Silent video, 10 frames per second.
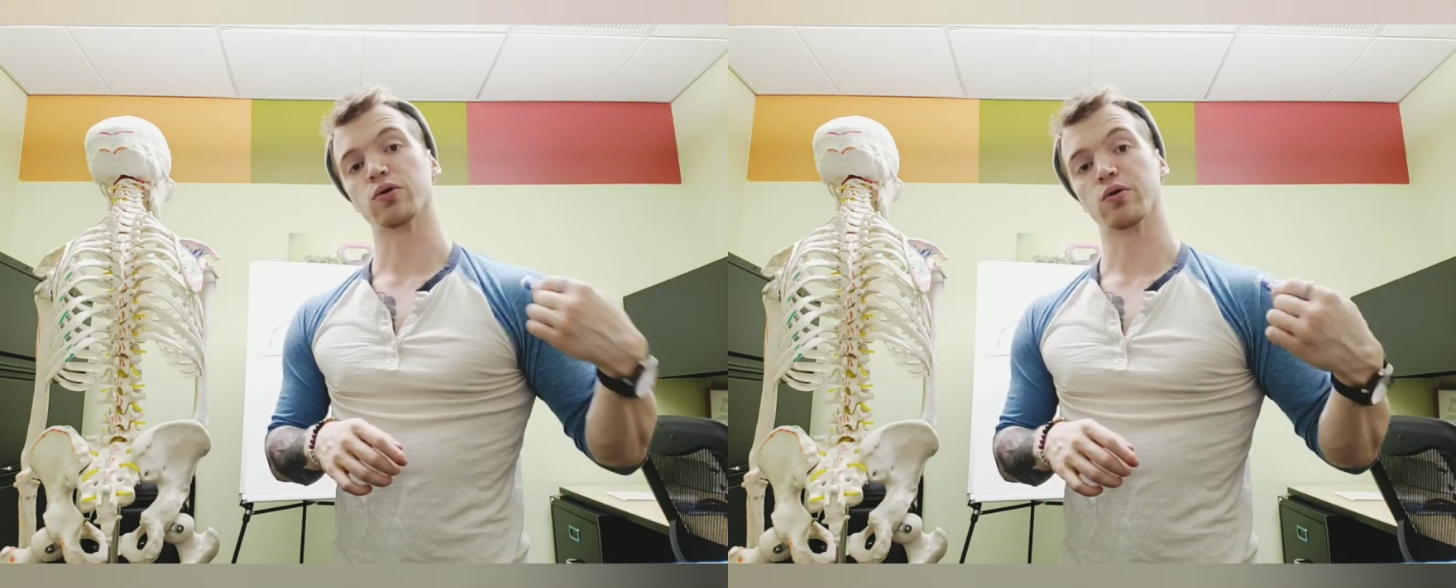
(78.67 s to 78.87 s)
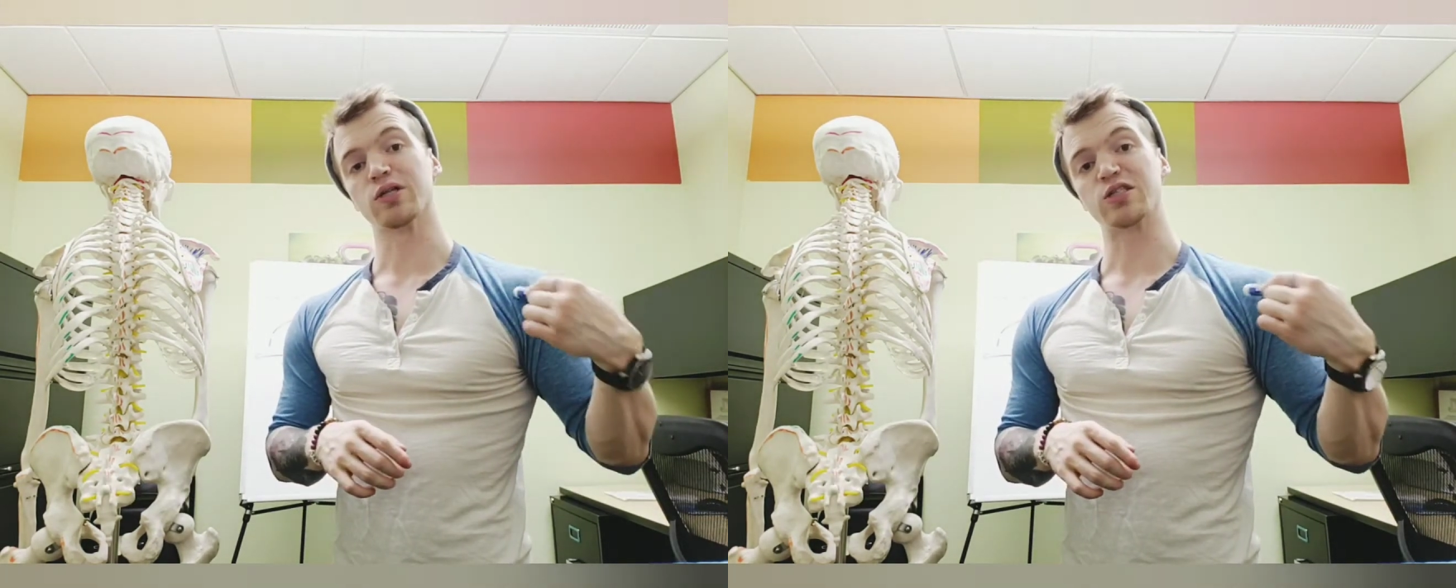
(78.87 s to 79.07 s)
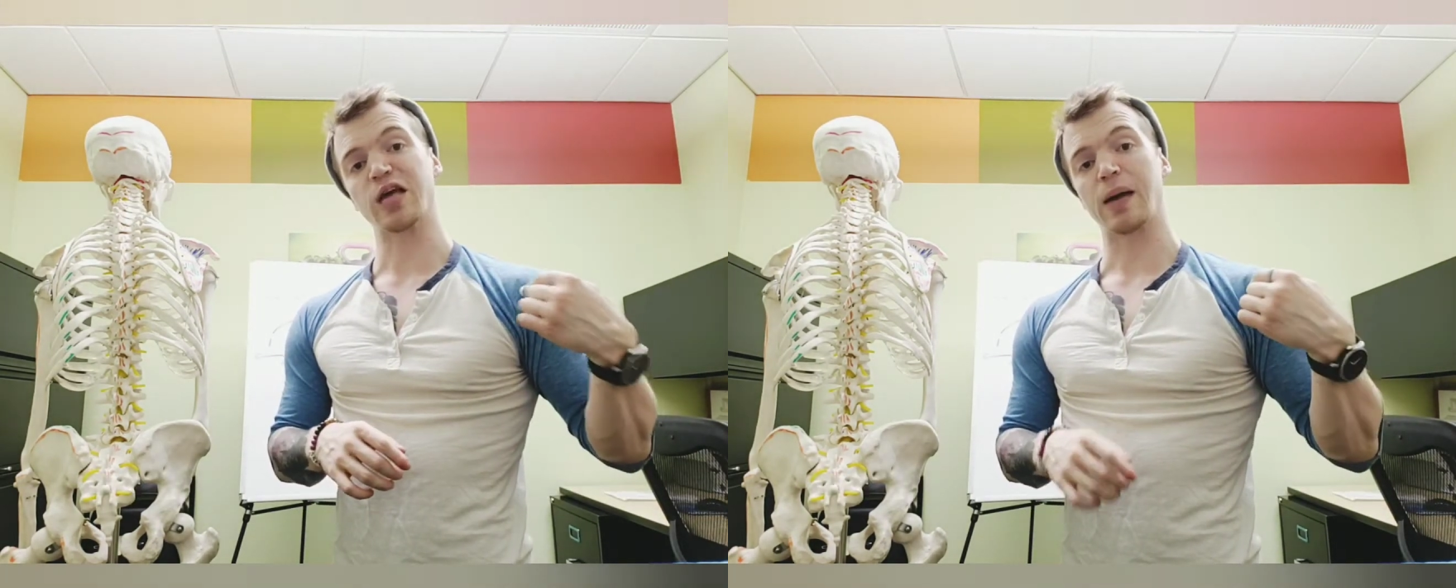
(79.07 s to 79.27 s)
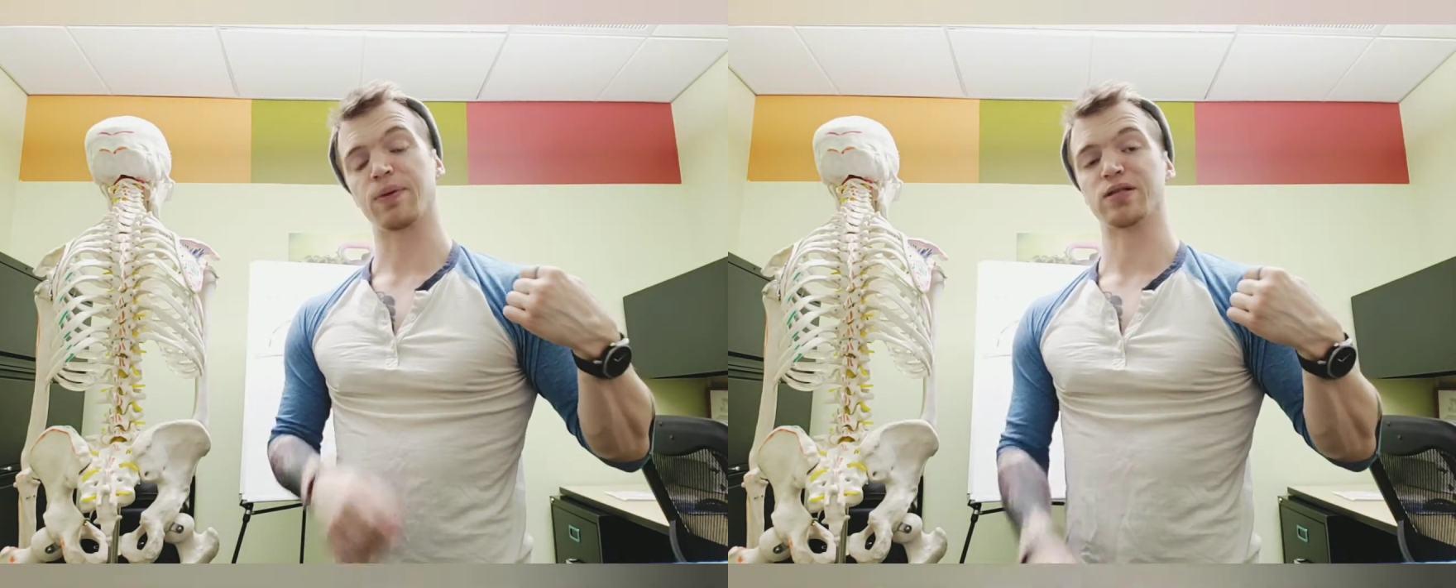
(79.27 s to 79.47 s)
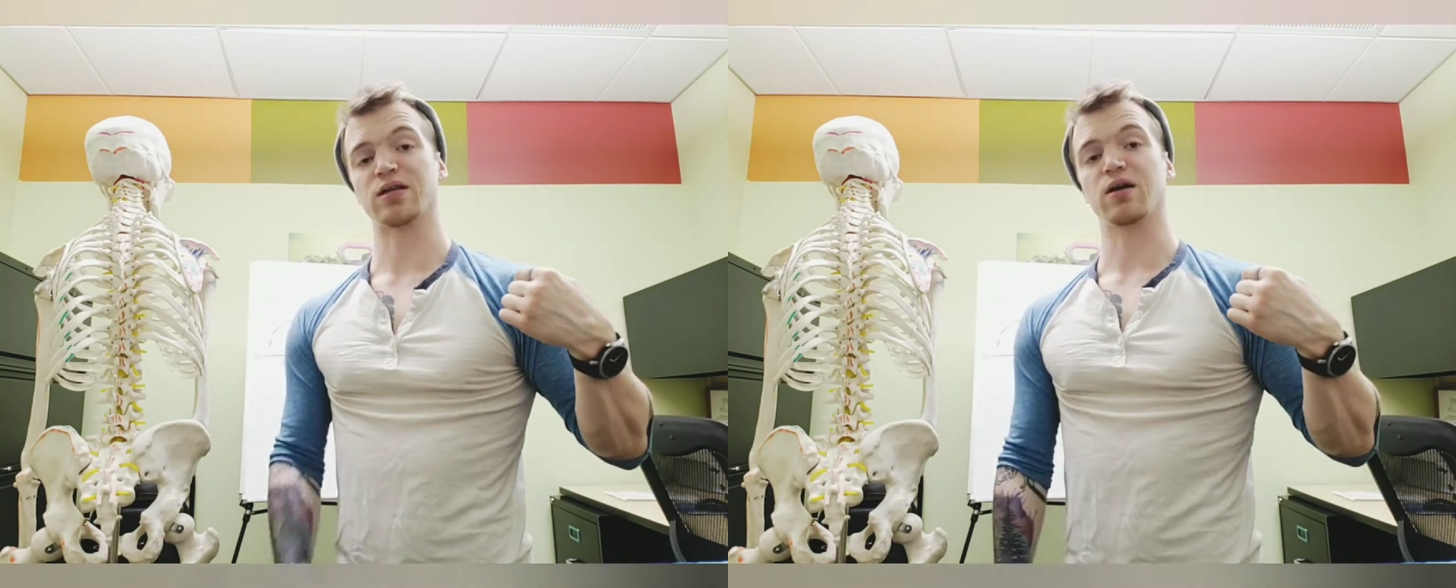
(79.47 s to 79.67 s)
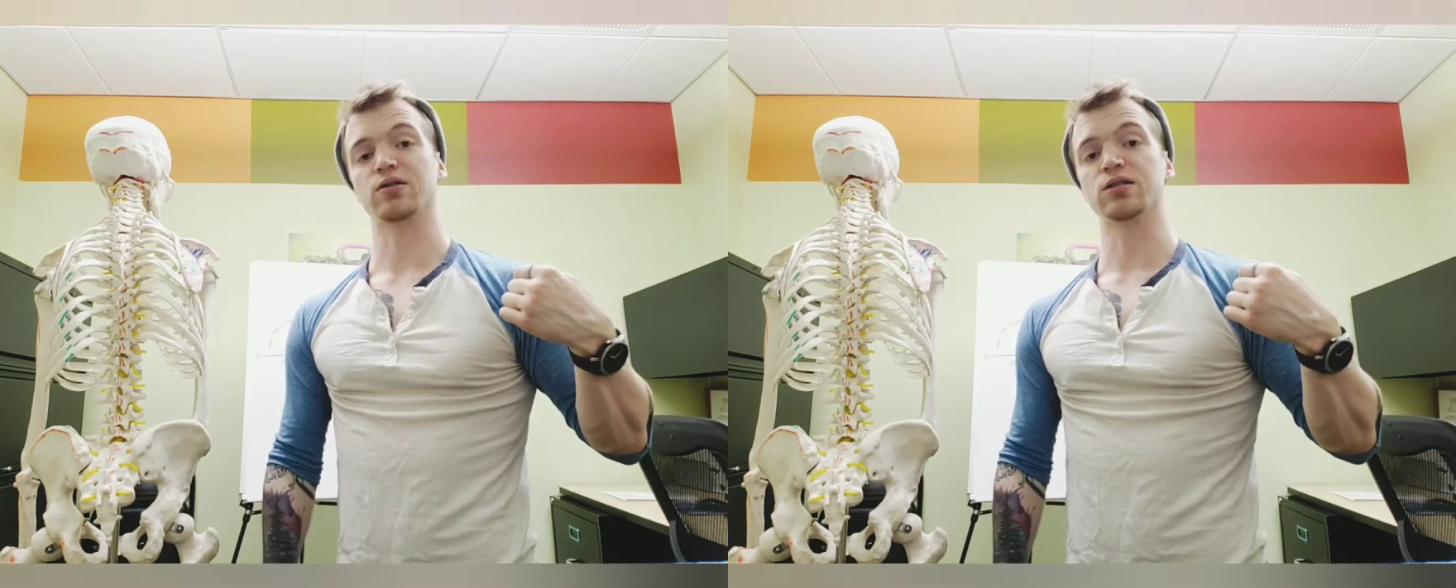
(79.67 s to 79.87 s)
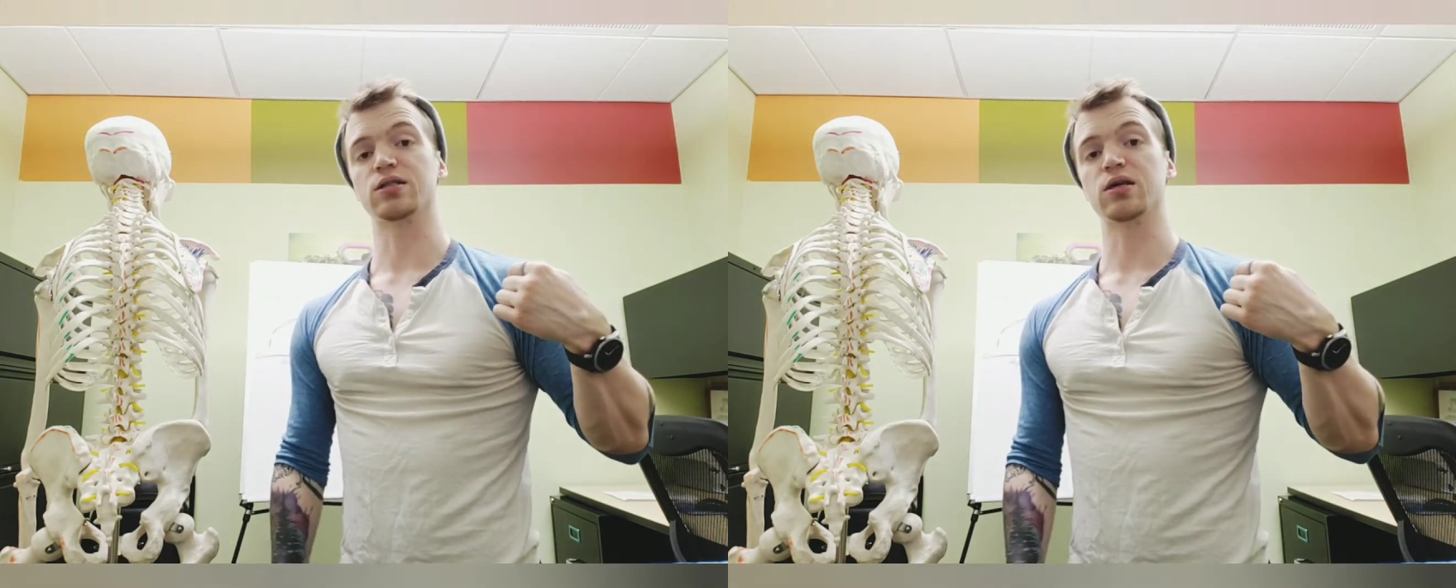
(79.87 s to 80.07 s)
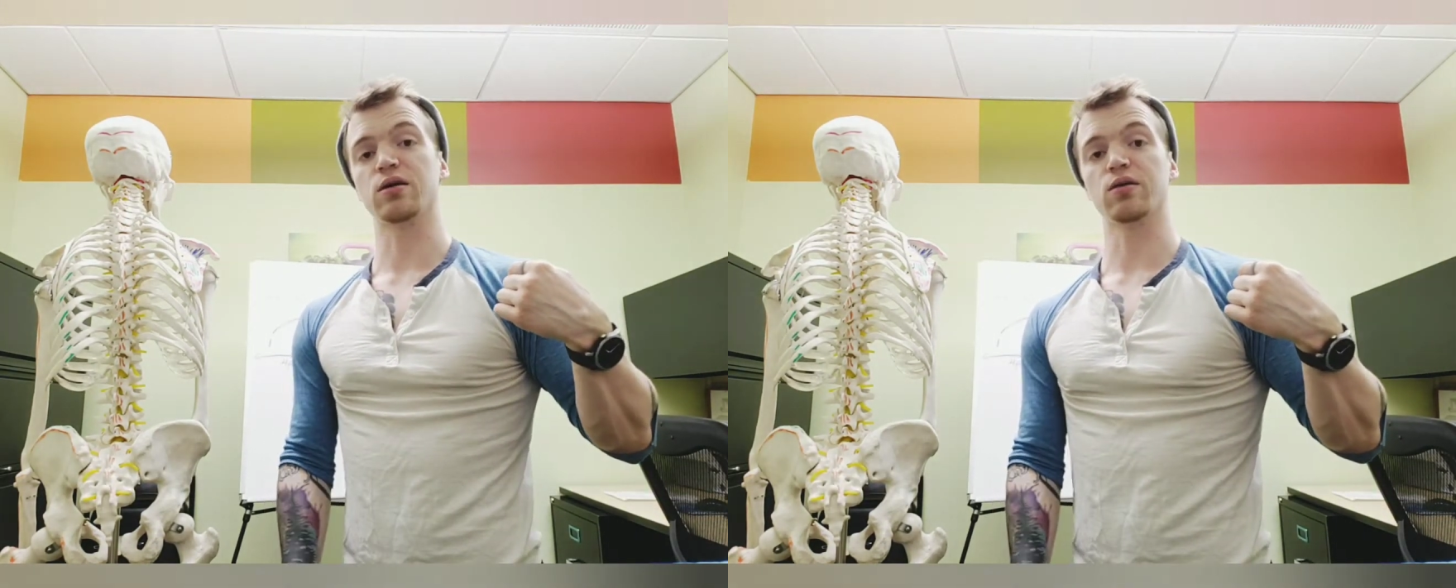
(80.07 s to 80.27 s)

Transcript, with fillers: or the scapula is held still,